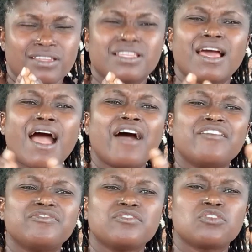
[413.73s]
They have
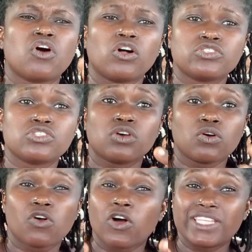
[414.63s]

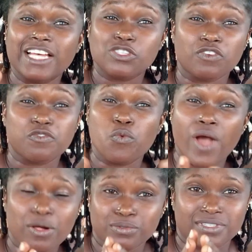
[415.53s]
goddess of
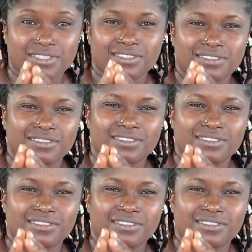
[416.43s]
wealth.